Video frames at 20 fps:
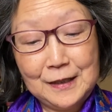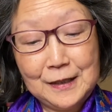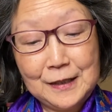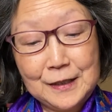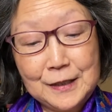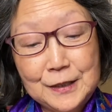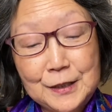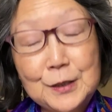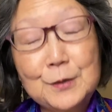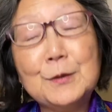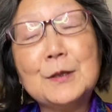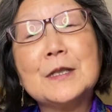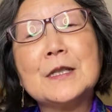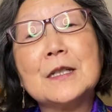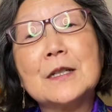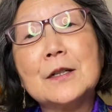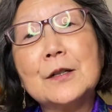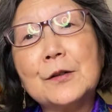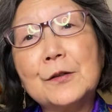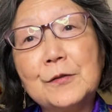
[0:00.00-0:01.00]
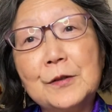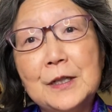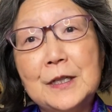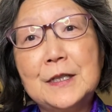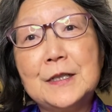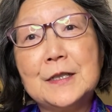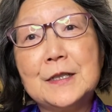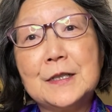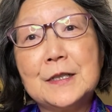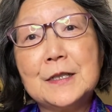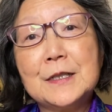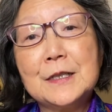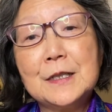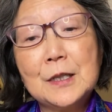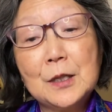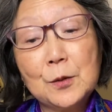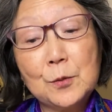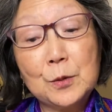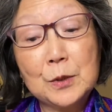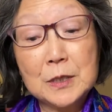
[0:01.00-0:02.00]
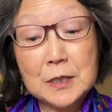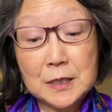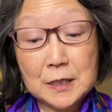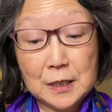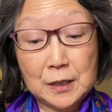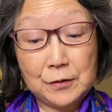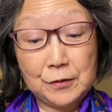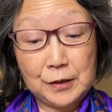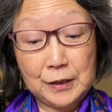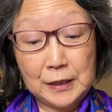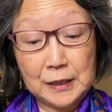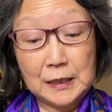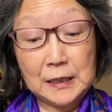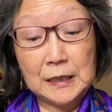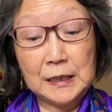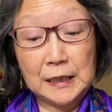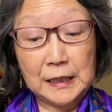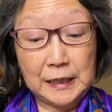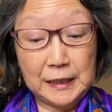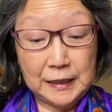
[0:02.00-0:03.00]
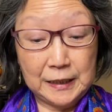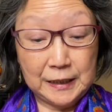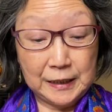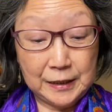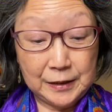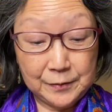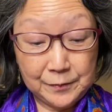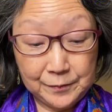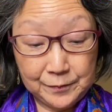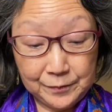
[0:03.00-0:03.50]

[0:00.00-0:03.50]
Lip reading: She was a courageous wisteria lady.